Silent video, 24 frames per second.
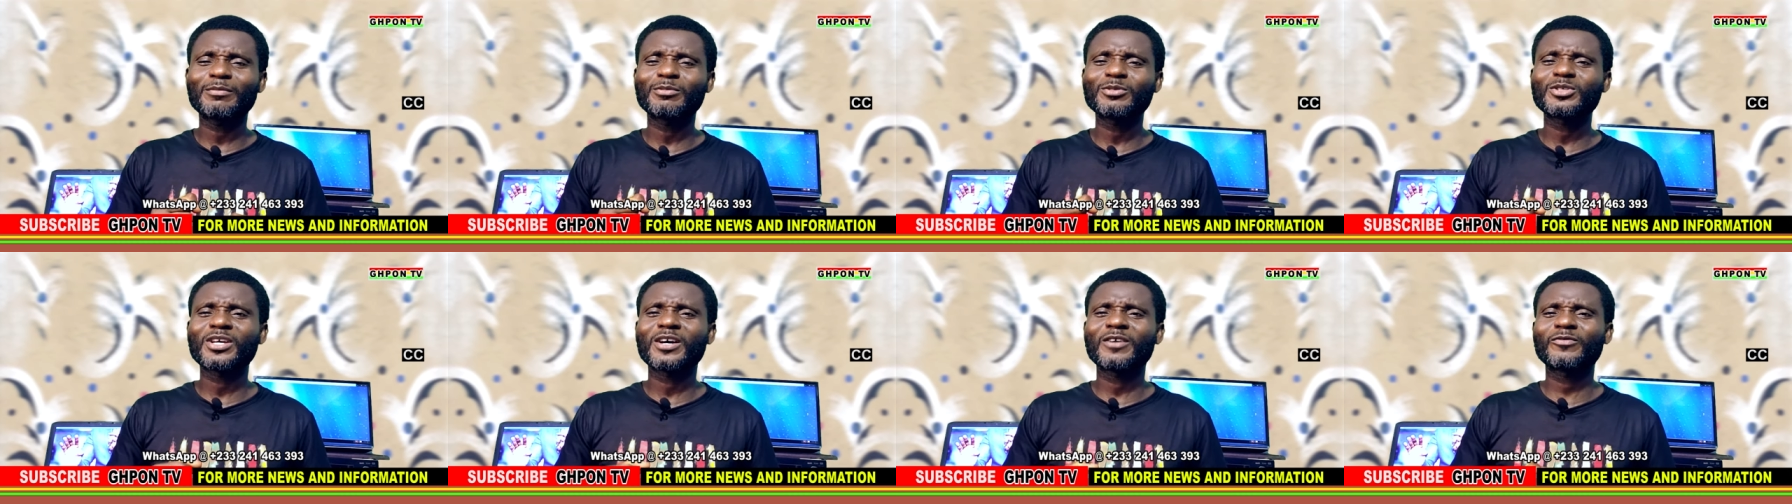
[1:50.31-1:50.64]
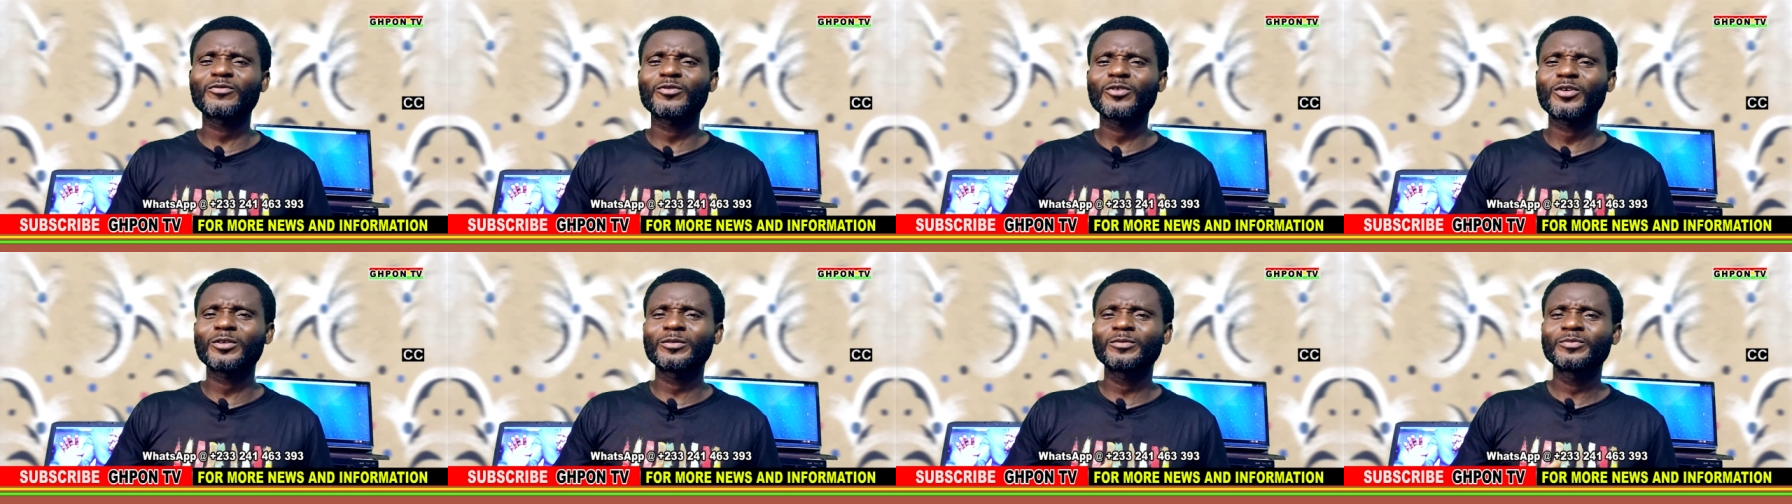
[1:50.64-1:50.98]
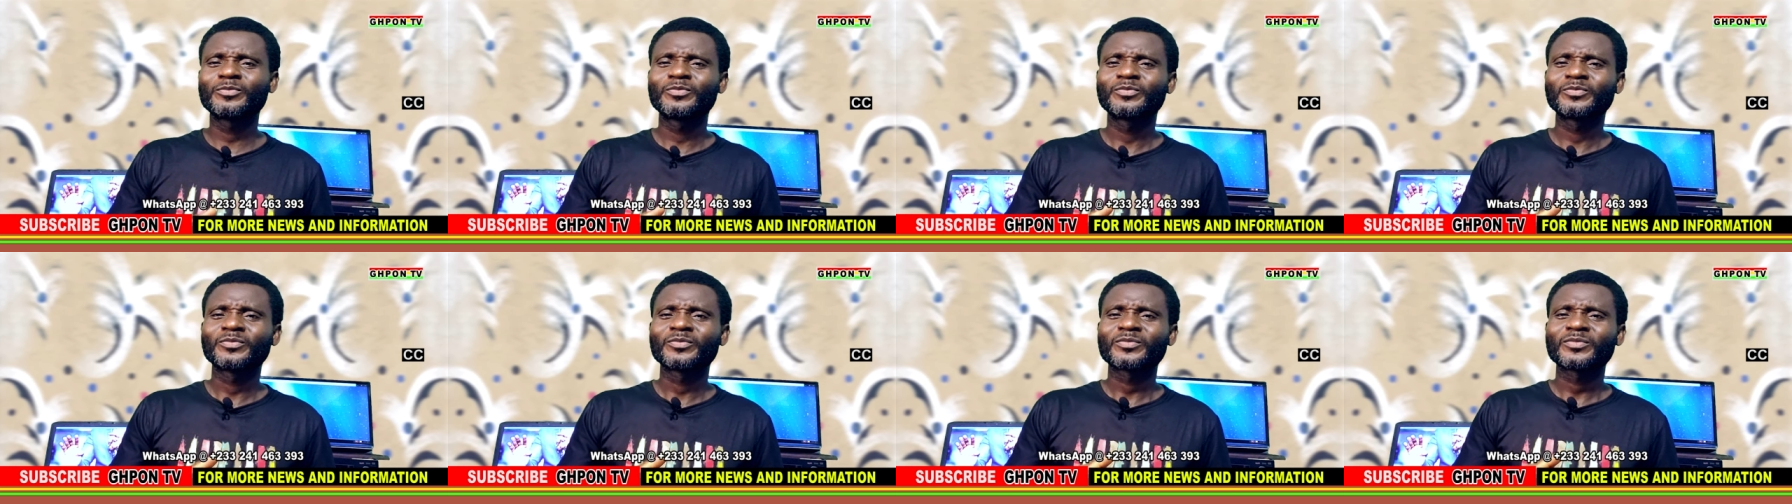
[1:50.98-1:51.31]
You see, for
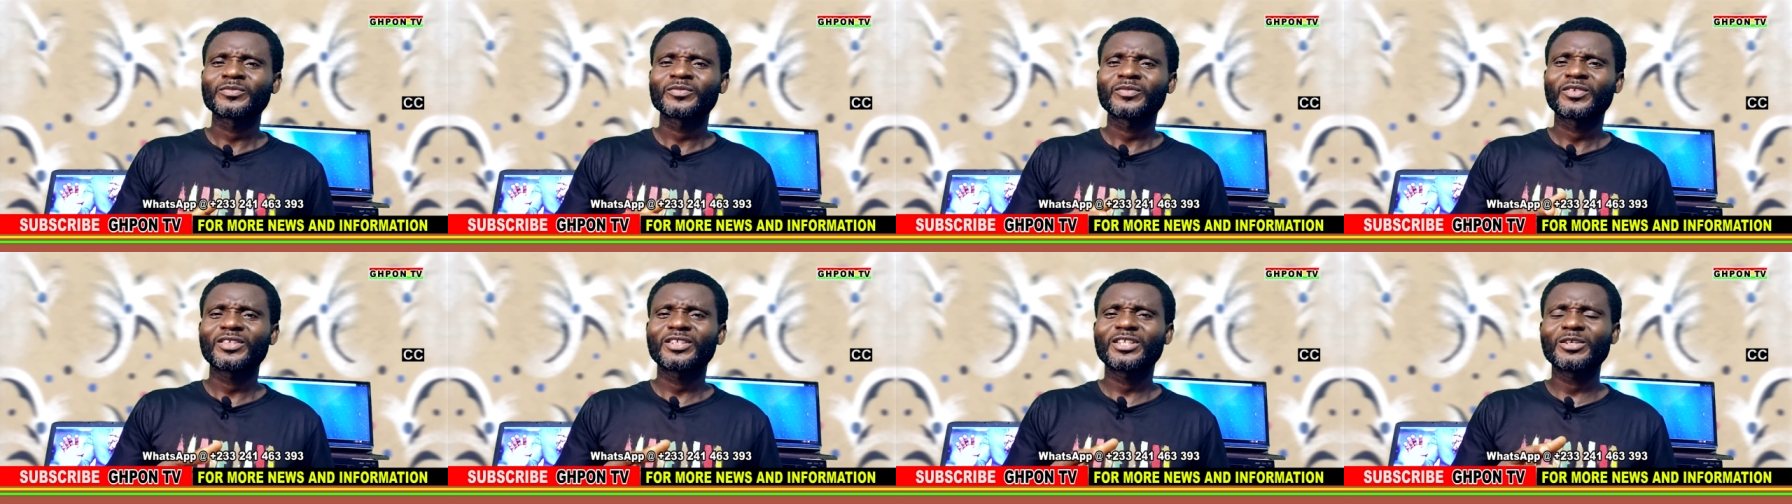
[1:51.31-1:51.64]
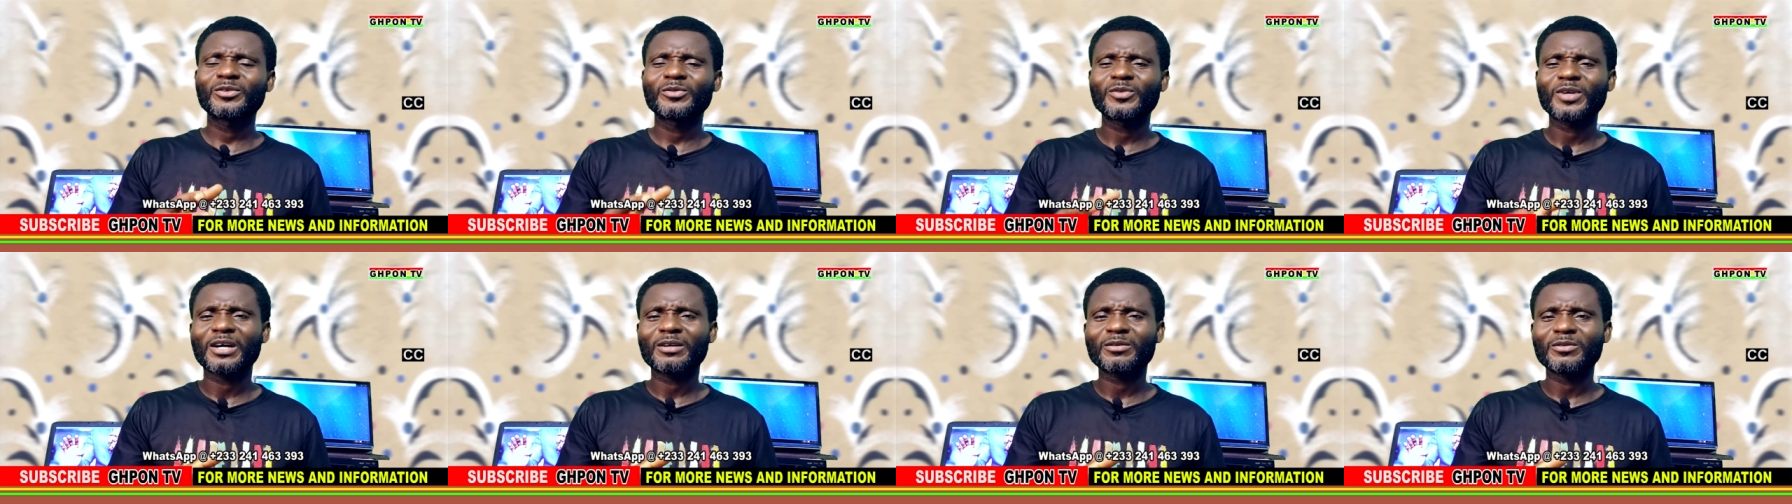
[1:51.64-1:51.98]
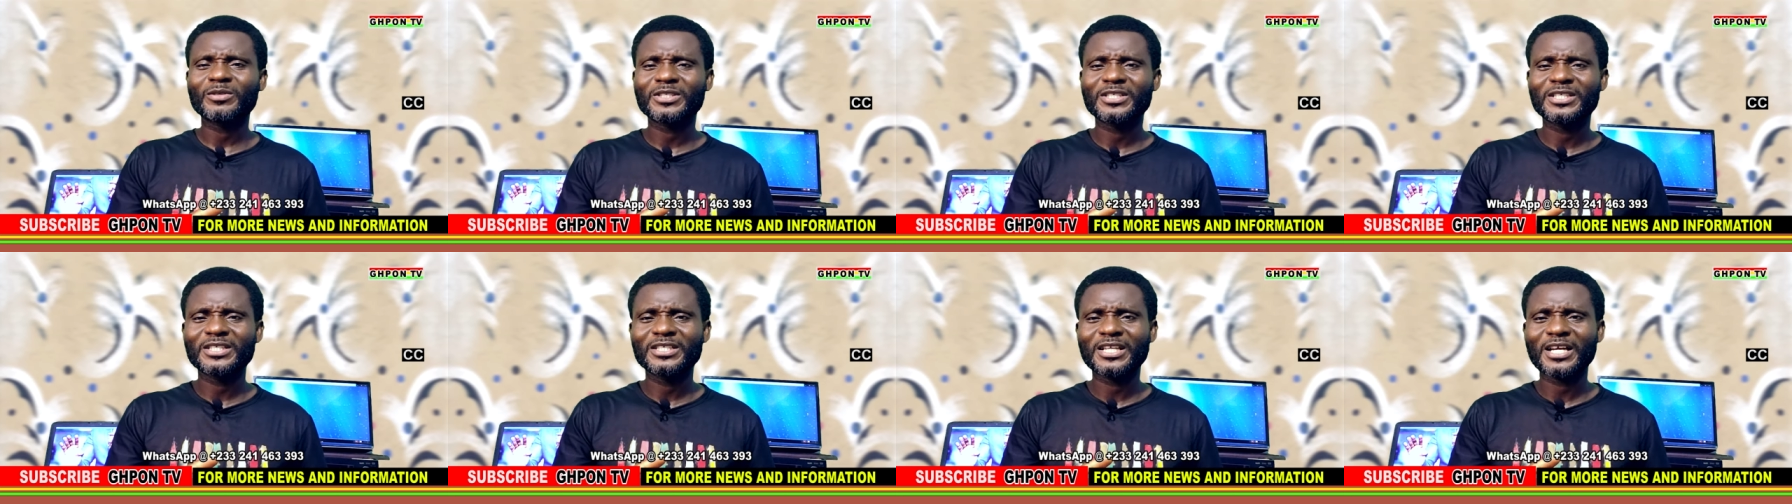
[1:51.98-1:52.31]
you ra,
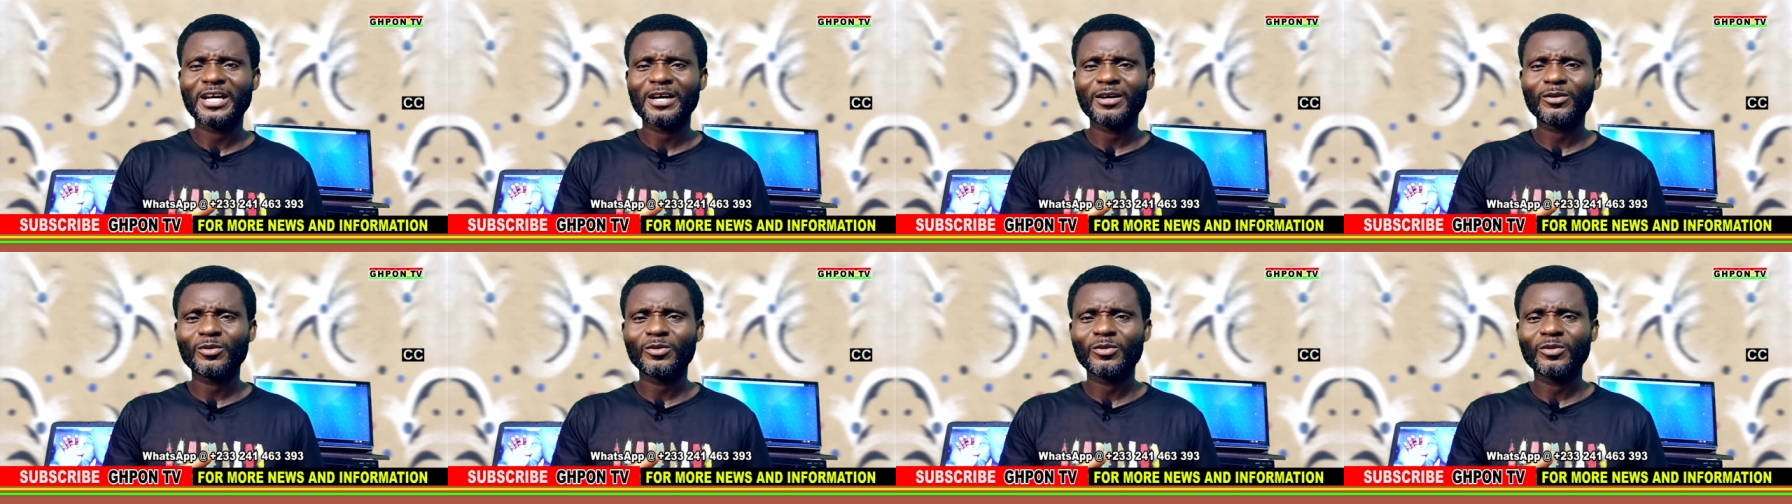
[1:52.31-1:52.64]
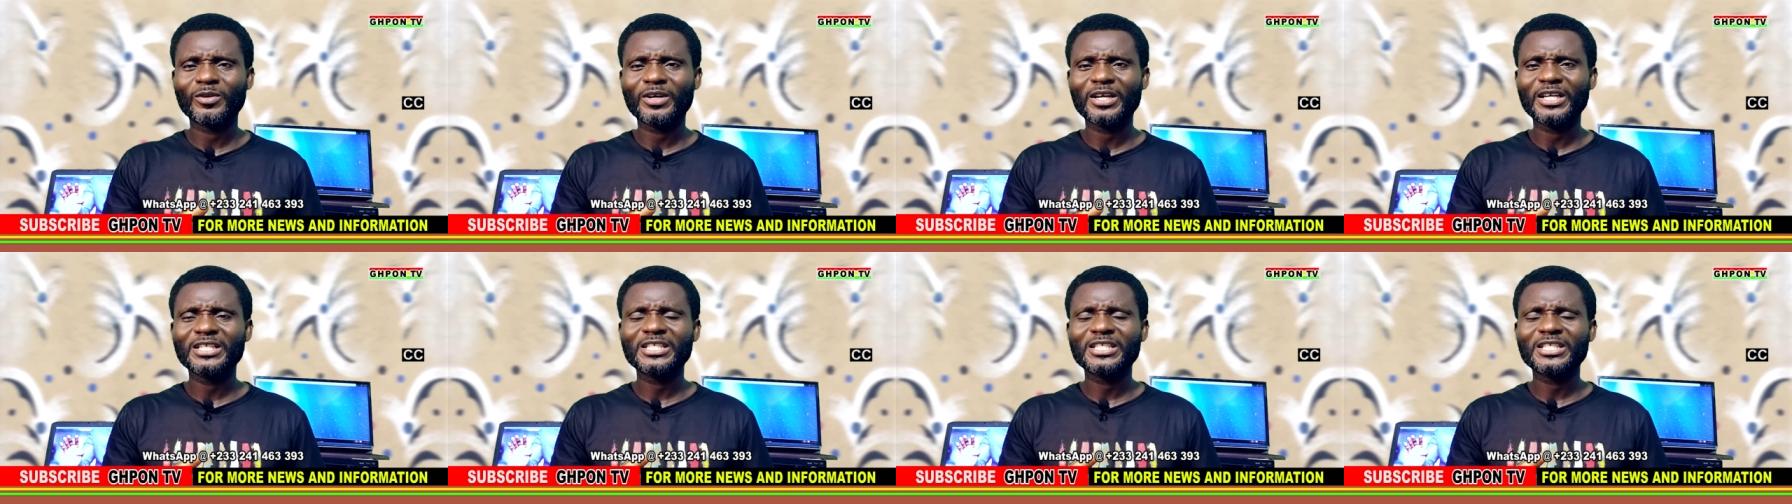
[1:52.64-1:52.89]
Akwasi Nyarko,